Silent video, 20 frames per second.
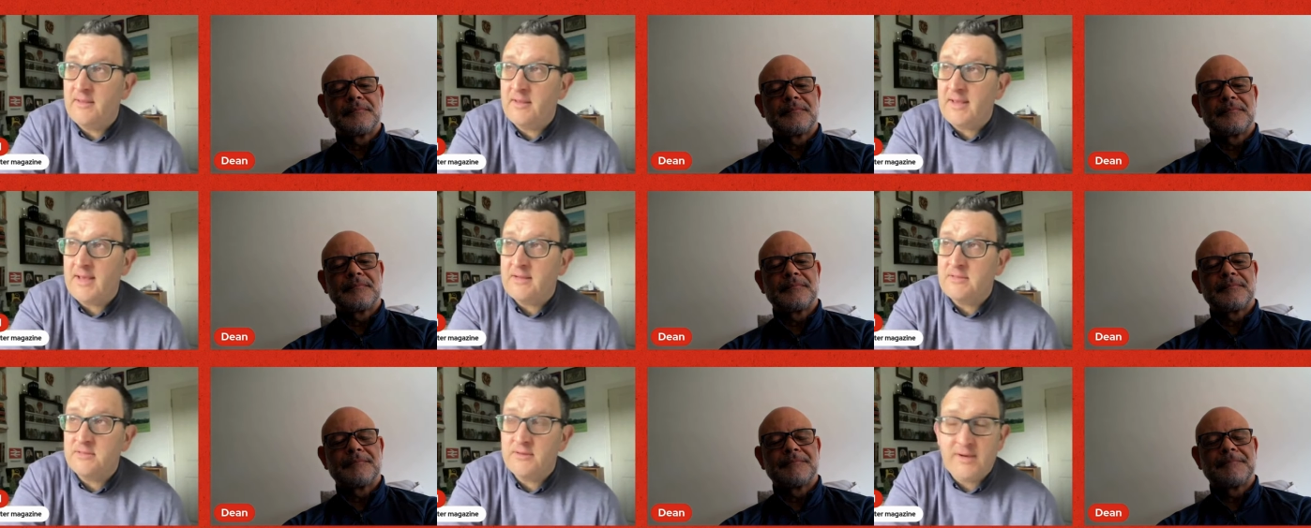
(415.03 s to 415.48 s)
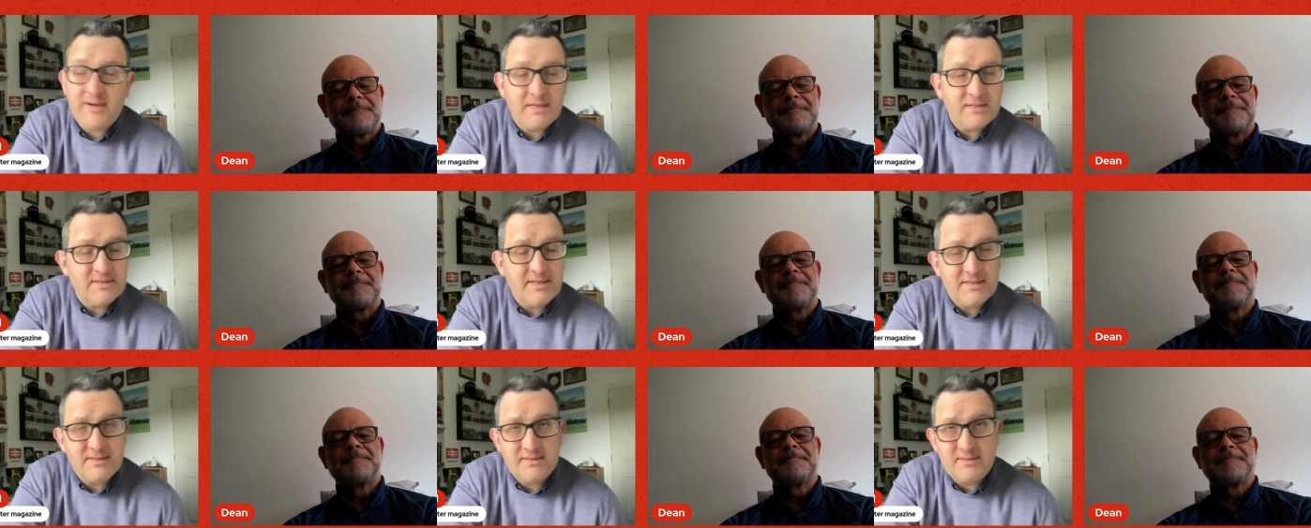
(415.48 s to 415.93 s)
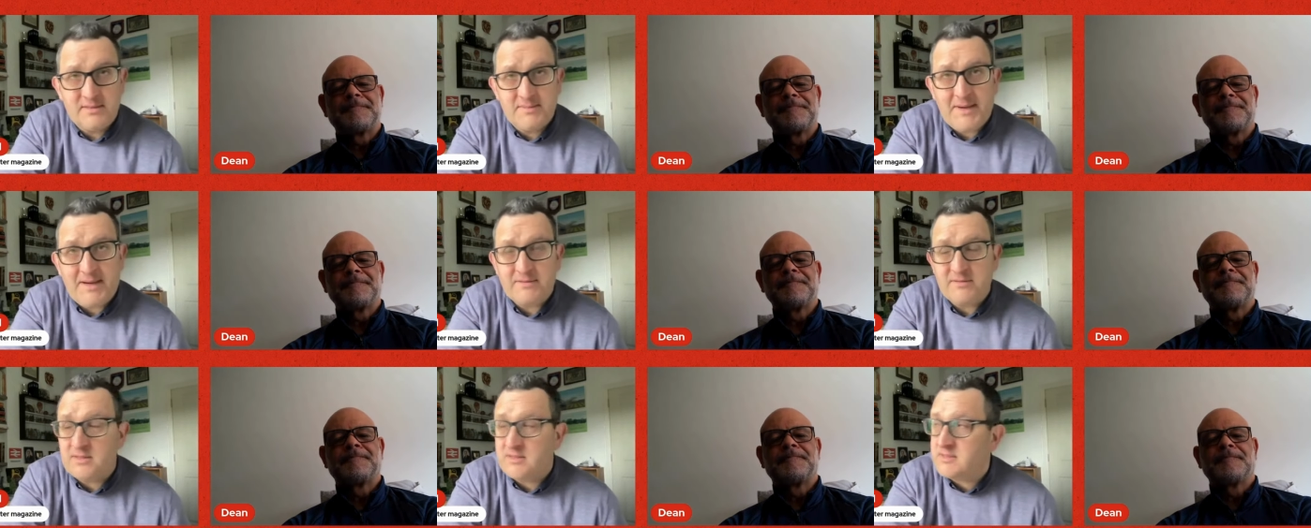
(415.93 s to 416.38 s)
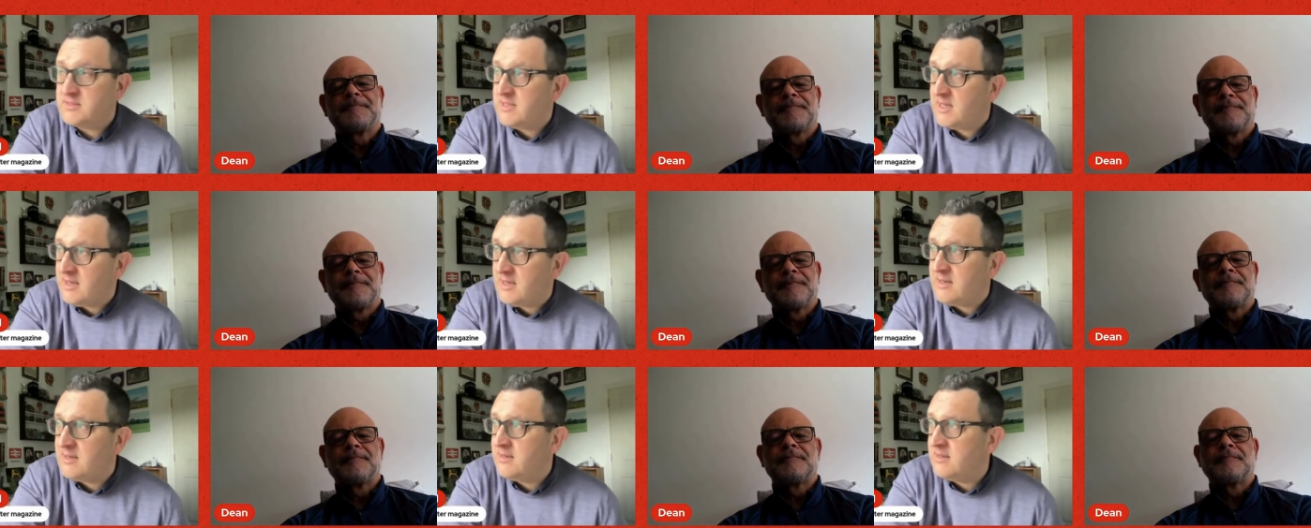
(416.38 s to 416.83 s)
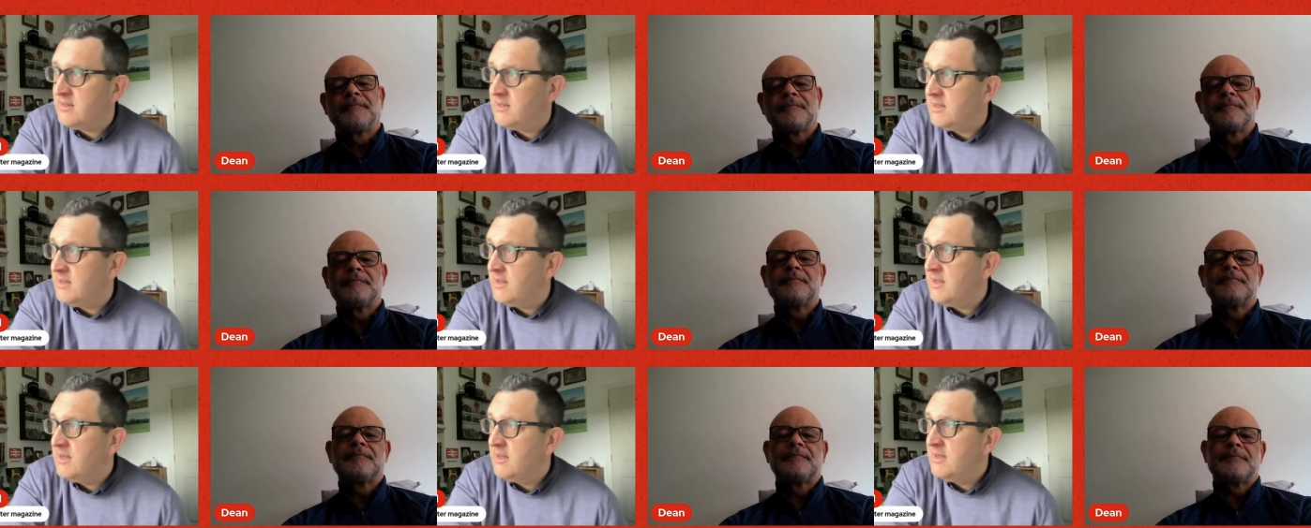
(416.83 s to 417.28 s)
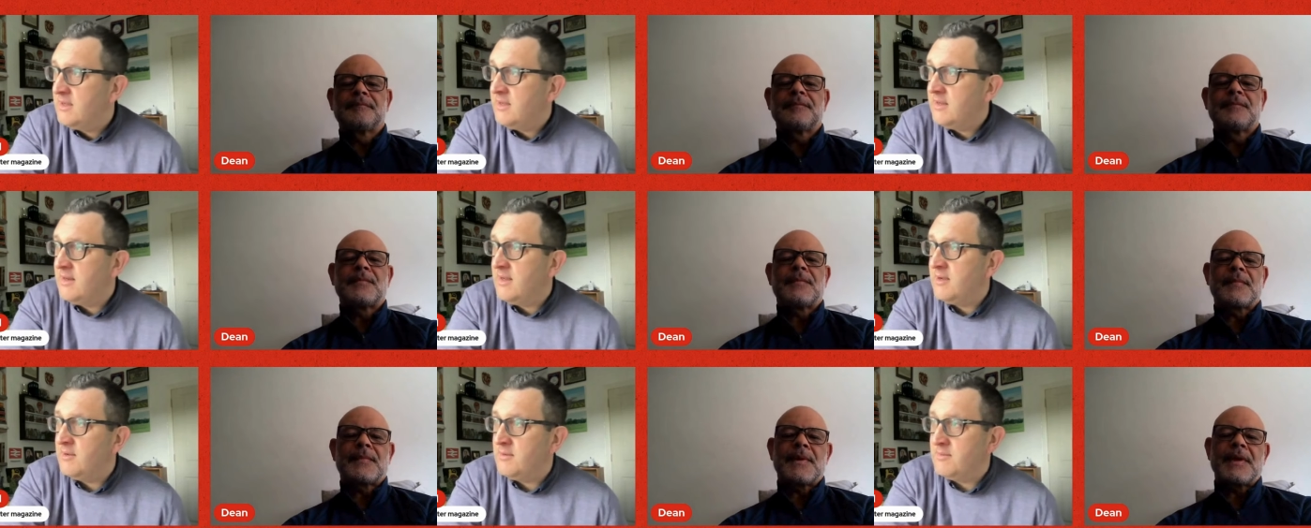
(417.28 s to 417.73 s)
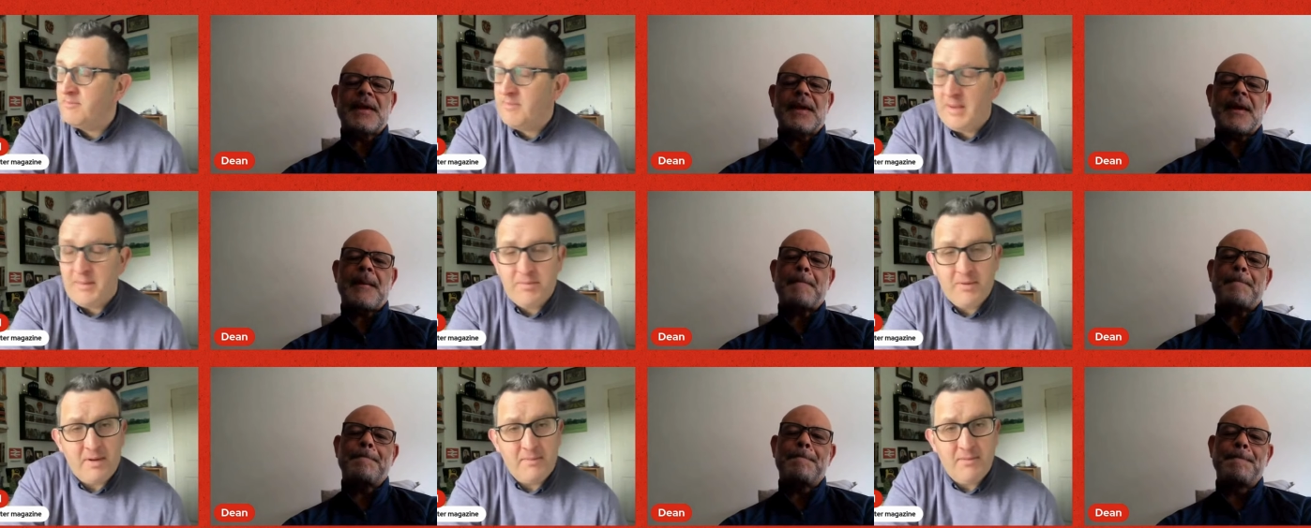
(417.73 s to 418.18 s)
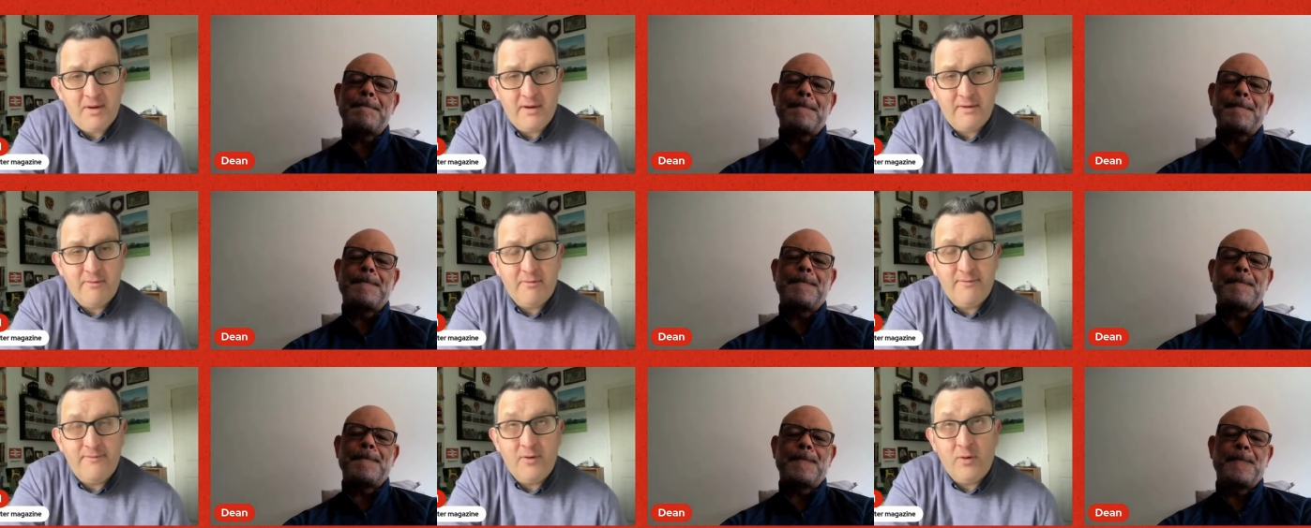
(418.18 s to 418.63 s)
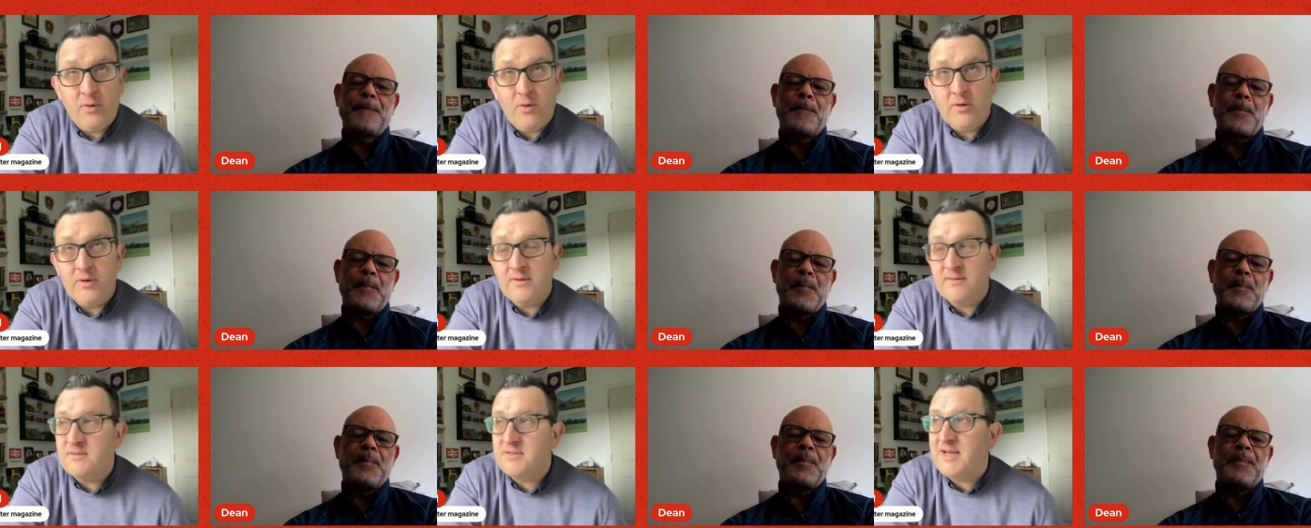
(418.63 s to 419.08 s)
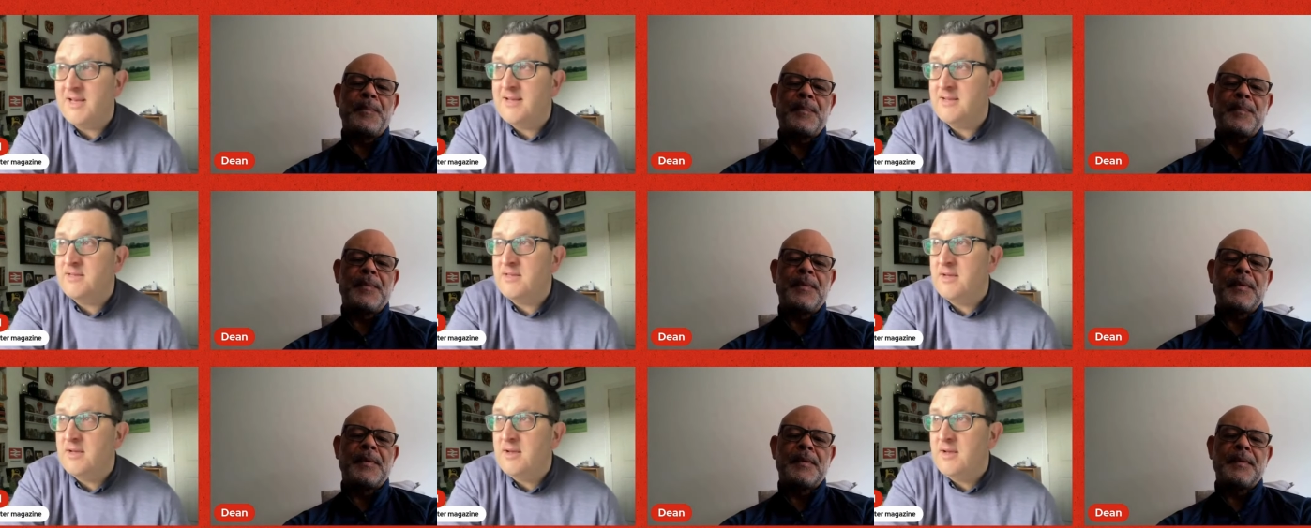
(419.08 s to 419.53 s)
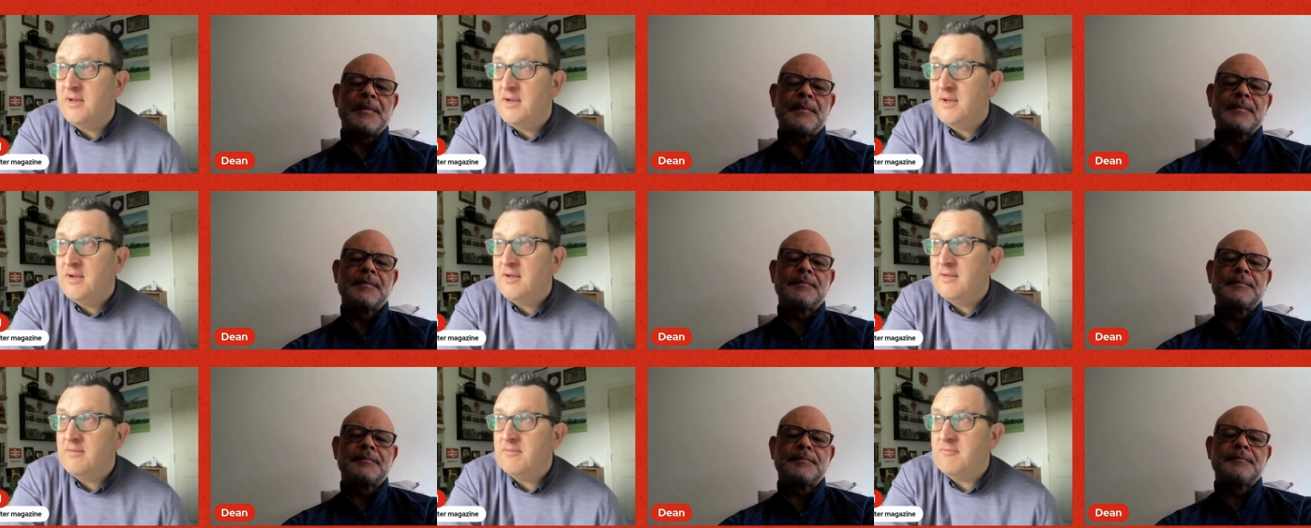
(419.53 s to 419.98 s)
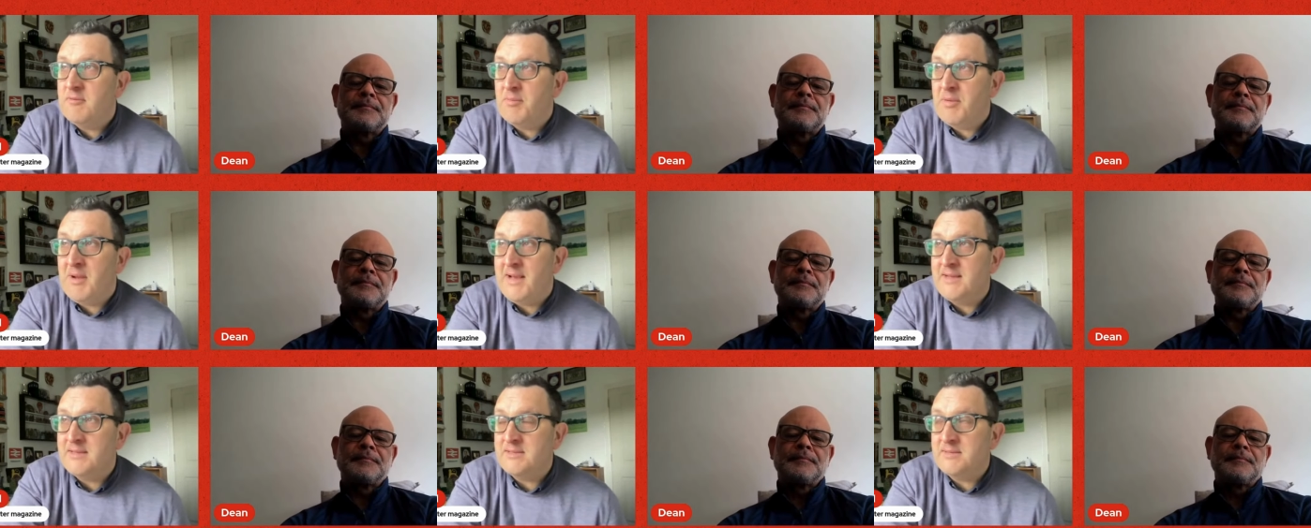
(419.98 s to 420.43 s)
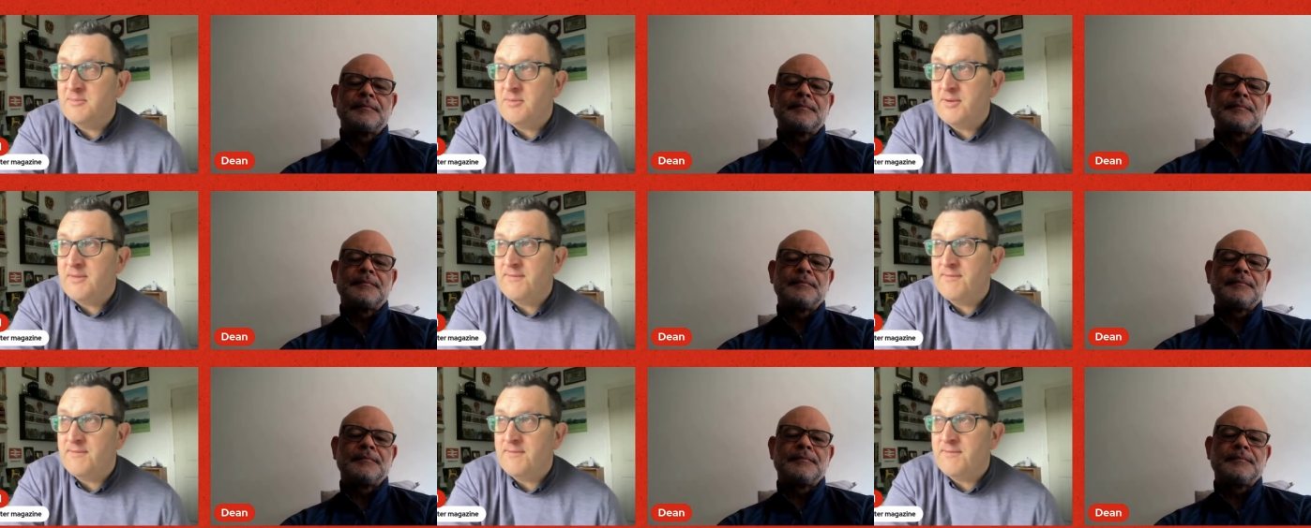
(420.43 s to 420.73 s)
Speaker 1: The county cricket season is about to start, you know, and yeah. people like Michael Vaughan have said replace them with